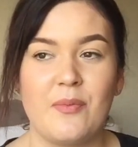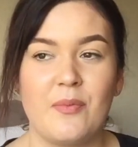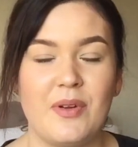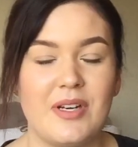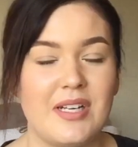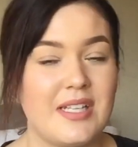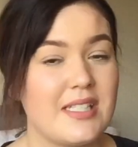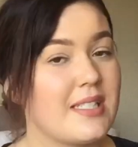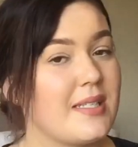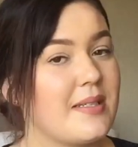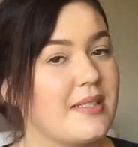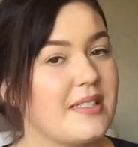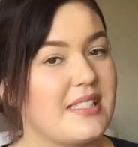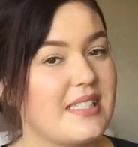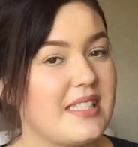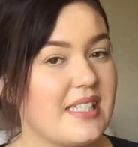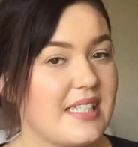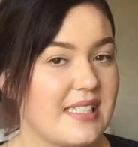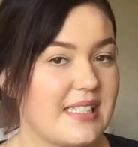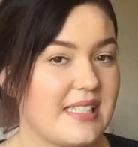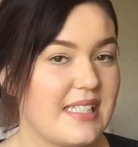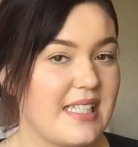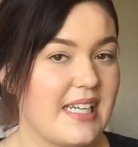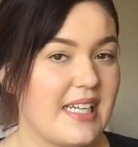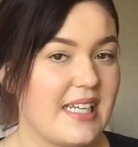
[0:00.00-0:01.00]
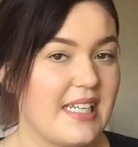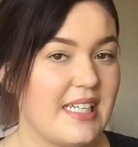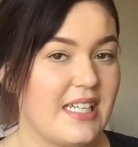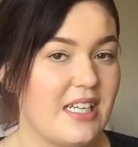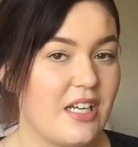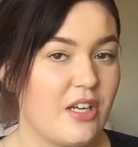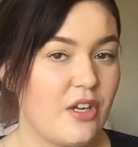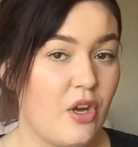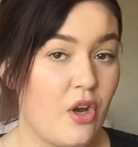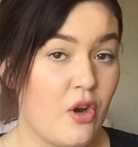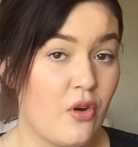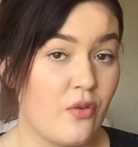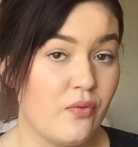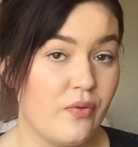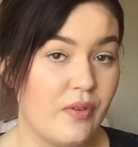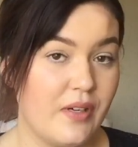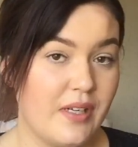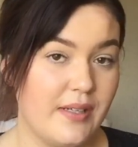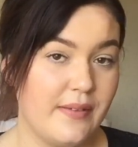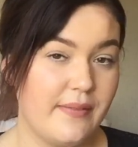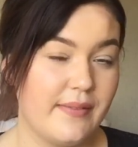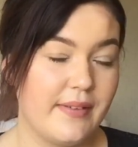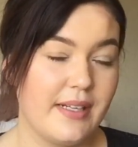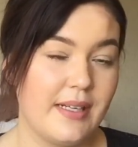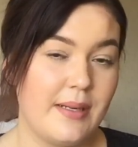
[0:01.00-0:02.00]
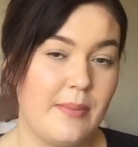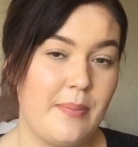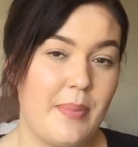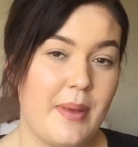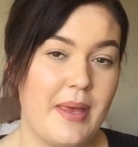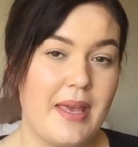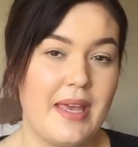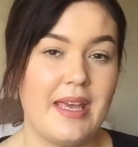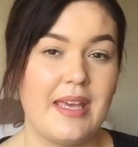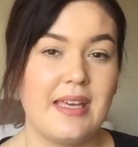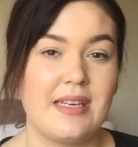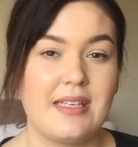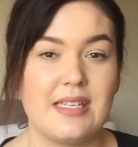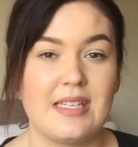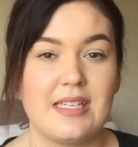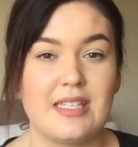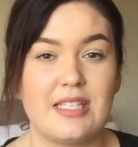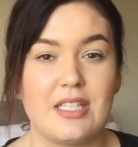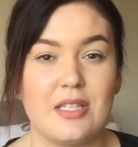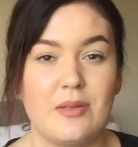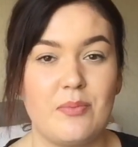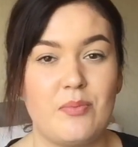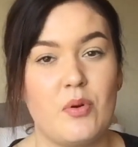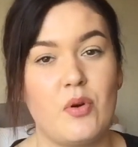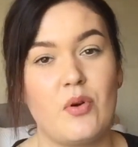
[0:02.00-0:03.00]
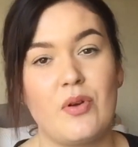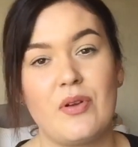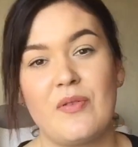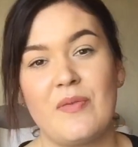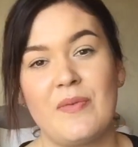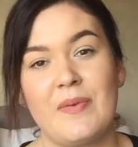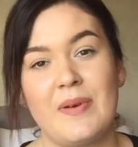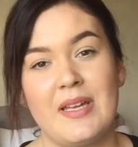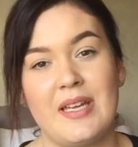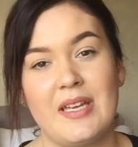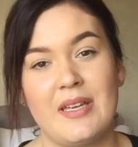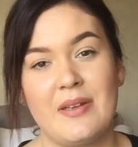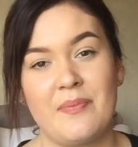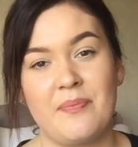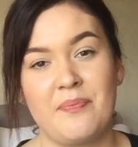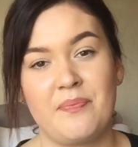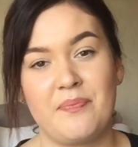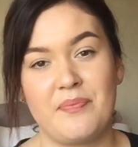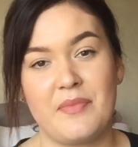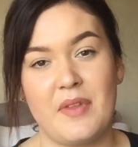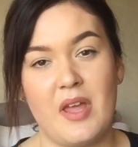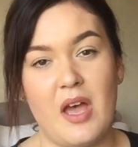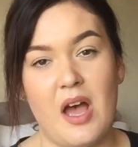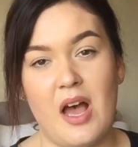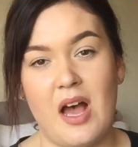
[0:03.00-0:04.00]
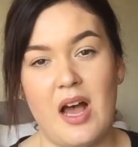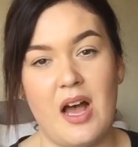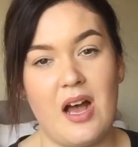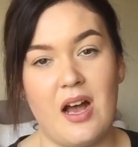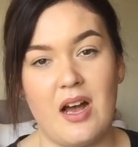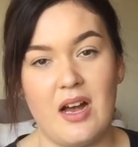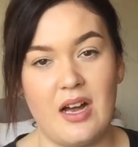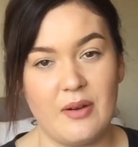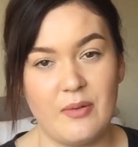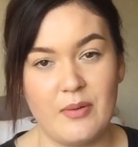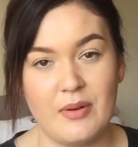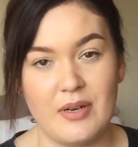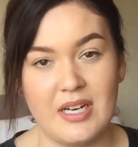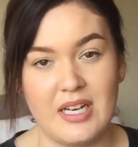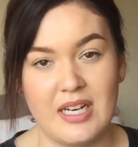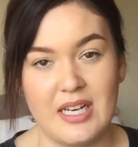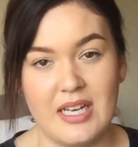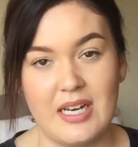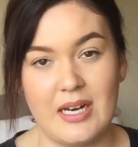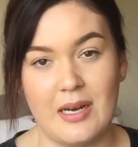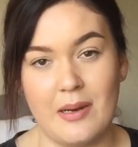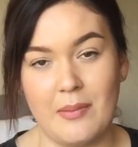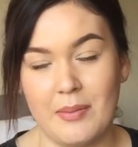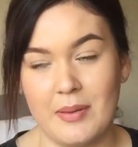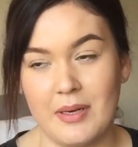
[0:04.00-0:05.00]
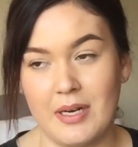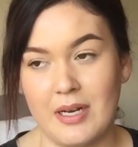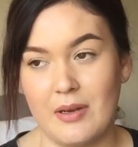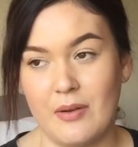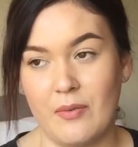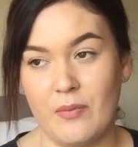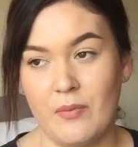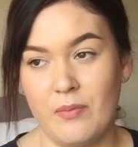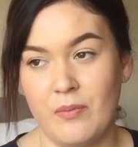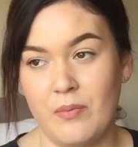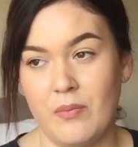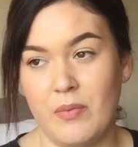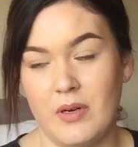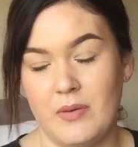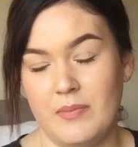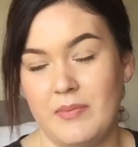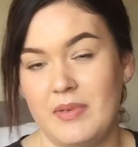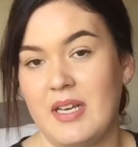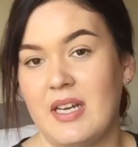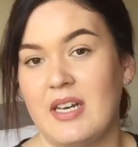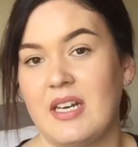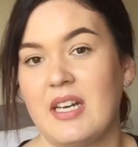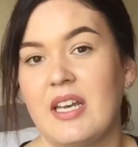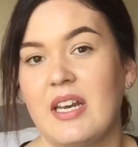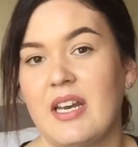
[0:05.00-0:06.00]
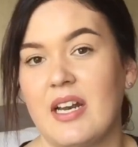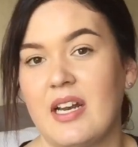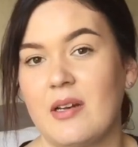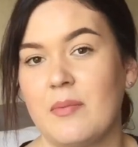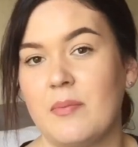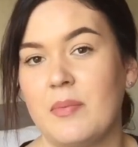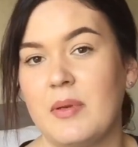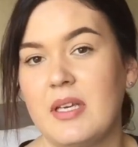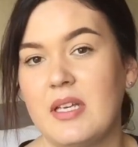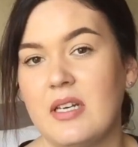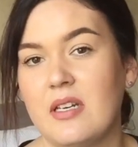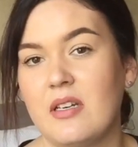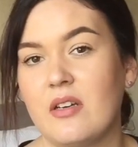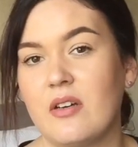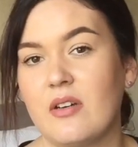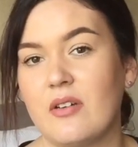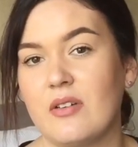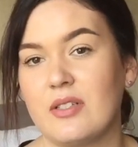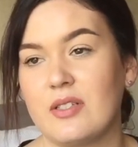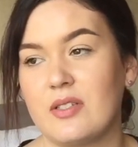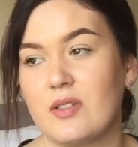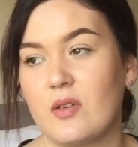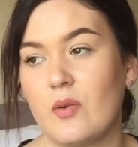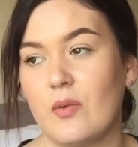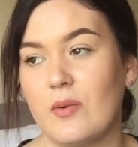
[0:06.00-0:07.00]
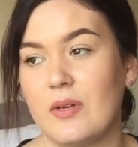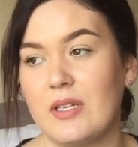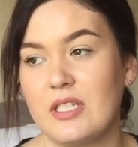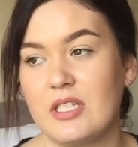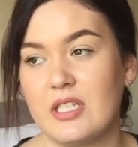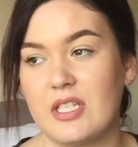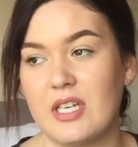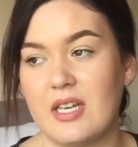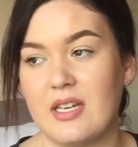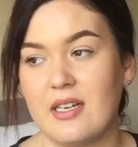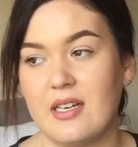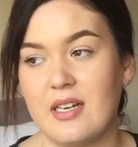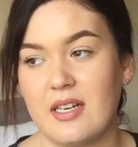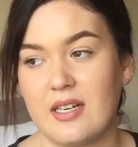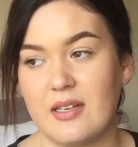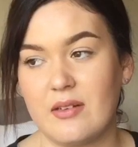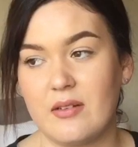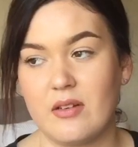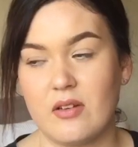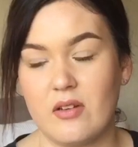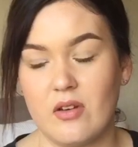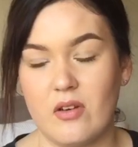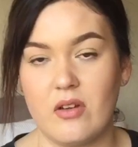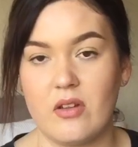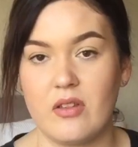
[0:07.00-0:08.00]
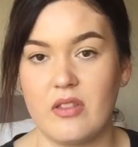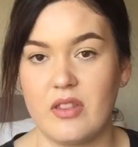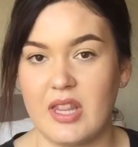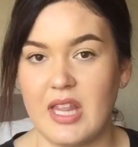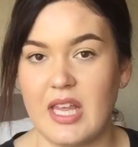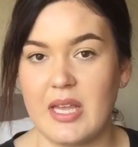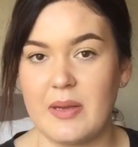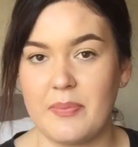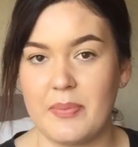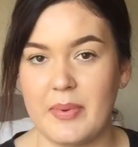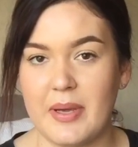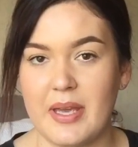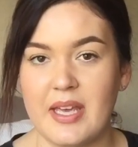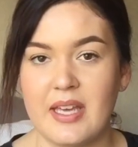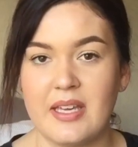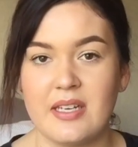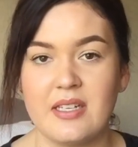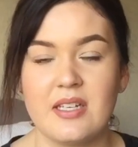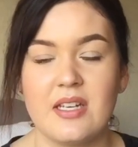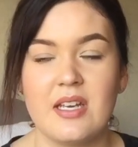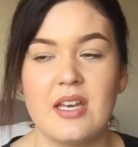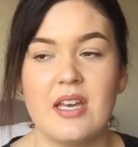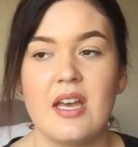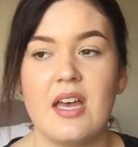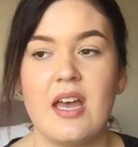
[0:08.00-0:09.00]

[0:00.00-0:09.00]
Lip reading: When I was at 16, it got really bad to the point where I wouldn't get up and I wouldn't be able to get out of bed and go to school each day. Like, it got that bad.